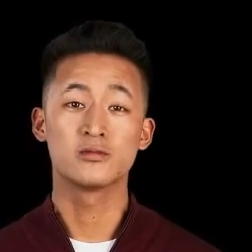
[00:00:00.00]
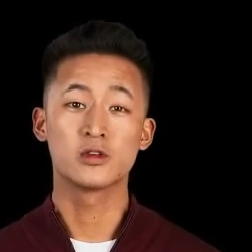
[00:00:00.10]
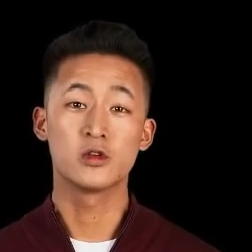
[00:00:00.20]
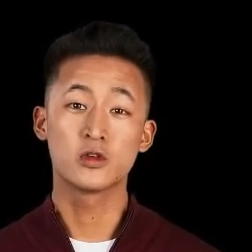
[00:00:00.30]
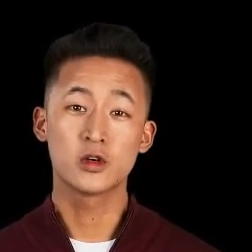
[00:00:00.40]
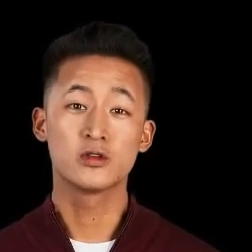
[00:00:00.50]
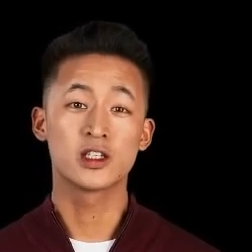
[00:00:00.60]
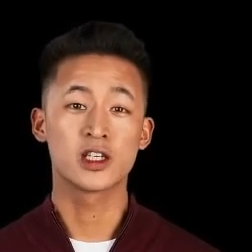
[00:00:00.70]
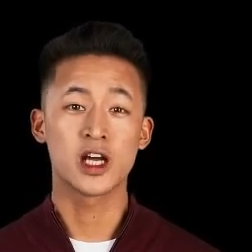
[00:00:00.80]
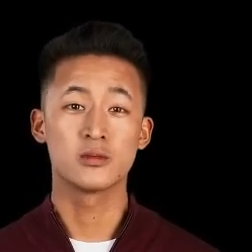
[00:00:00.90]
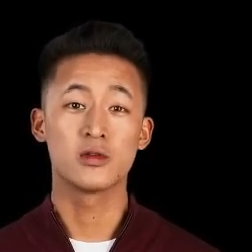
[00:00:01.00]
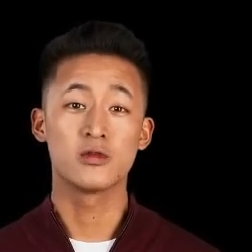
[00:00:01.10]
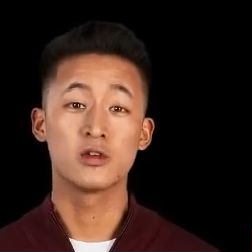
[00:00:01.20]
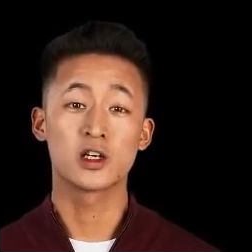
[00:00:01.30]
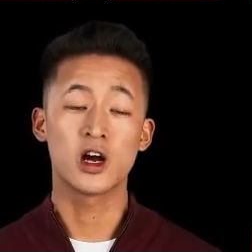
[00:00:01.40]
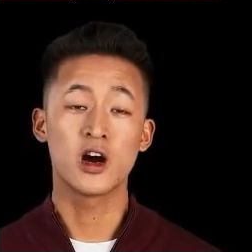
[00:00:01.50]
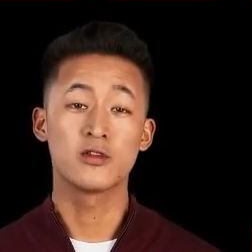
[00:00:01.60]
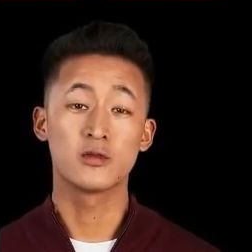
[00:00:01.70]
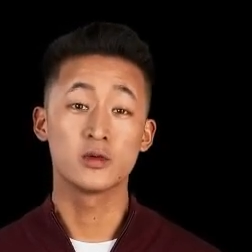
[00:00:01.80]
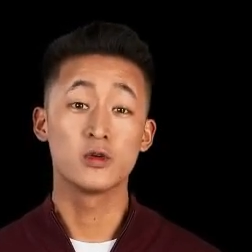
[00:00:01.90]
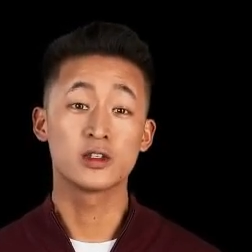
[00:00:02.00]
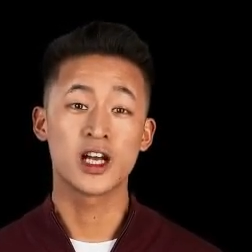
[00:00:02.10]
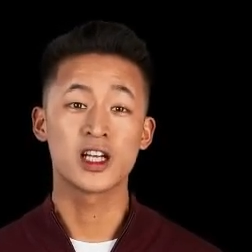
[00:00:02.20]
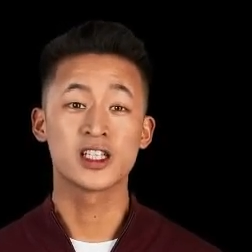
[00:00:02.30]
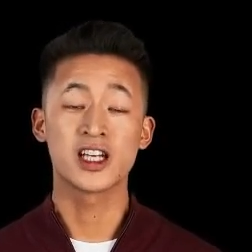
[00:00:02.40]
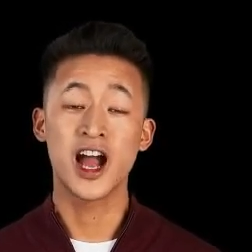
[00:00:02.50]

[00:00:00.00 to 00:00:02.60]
you'll lose the game before the card from your deck is